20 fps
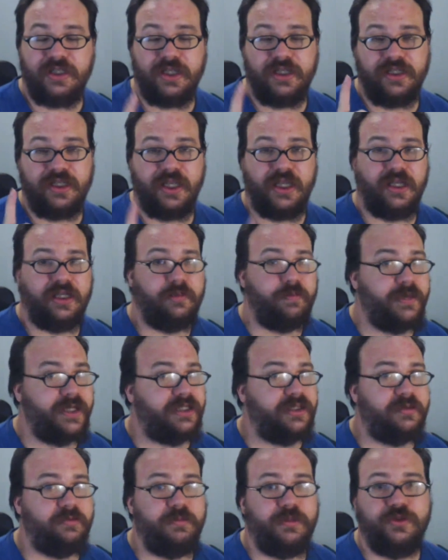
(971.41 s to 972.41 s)
I can to make
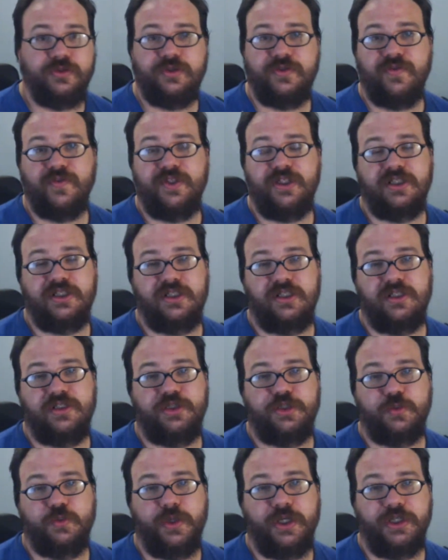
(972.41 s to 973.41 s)
the most of this
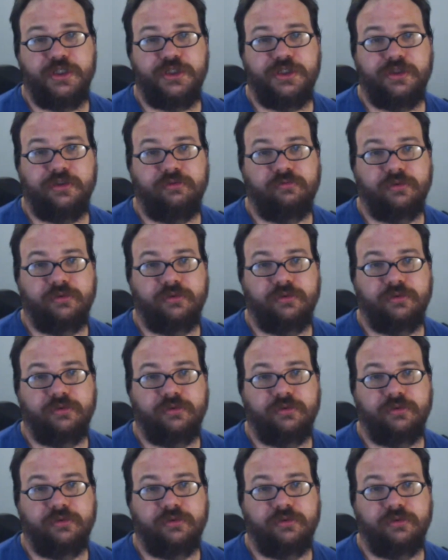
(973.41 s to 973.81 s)
situation.